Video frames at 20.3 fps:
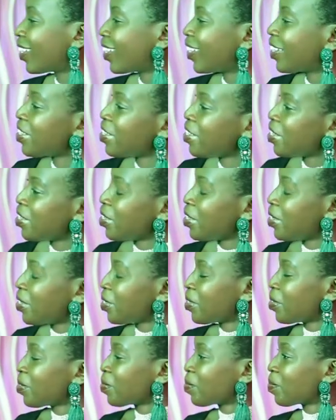
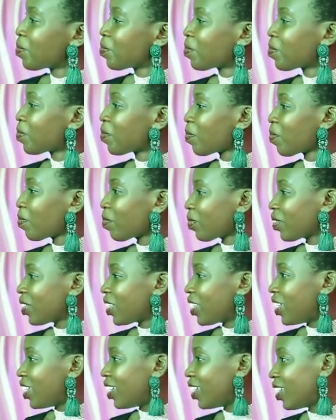
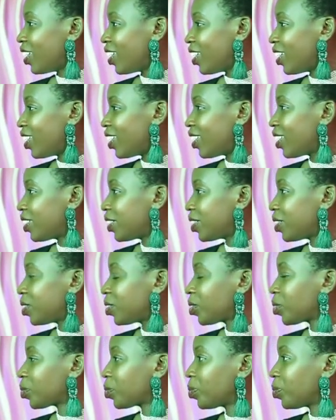
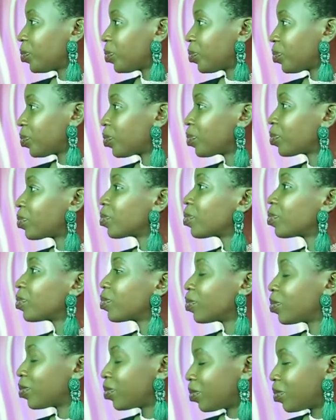
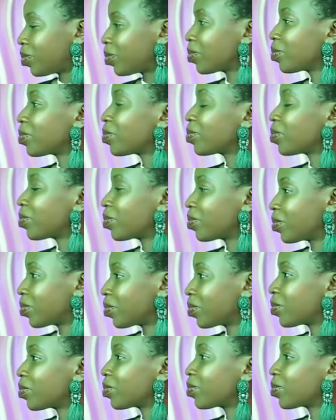
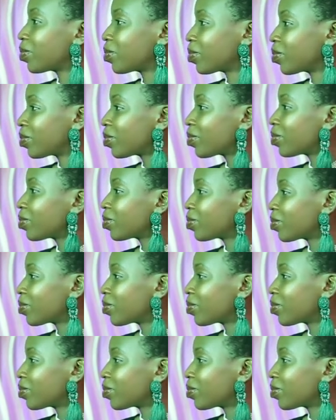(not speaking)